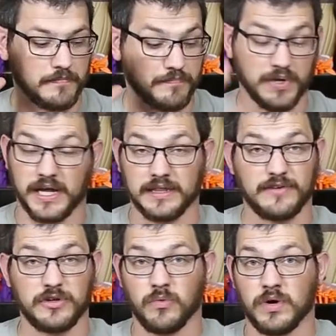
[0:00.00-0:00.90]
But I
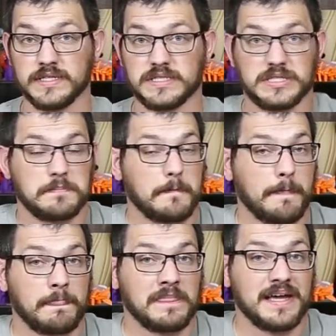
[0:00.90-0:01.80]
leveled it once,
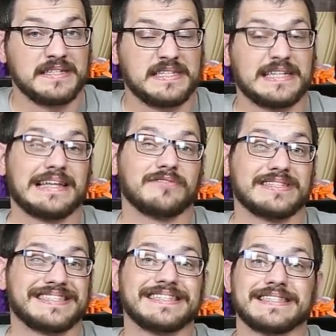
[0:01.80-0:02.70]
didn't level
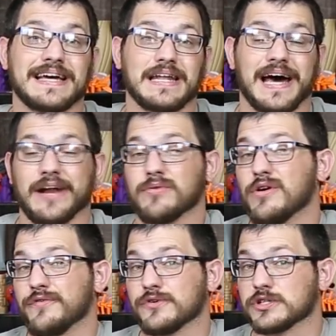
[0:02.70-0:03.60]
it since then. I don't
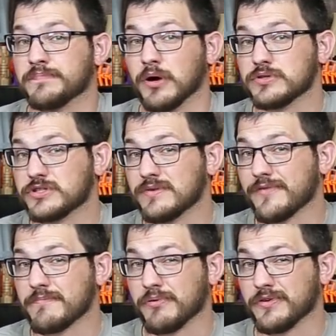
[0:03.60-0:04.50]
know if you're supposed to
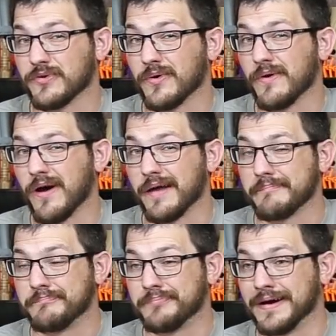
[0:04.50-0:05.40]
every print or not,
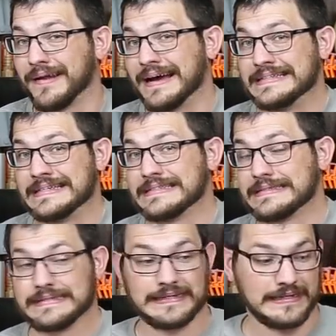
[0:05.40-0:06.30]
but I
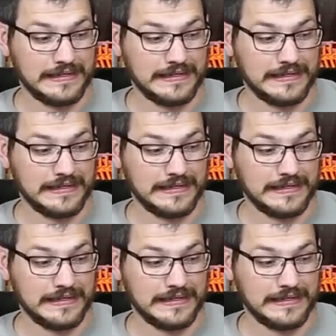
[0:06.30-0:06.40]
didn't.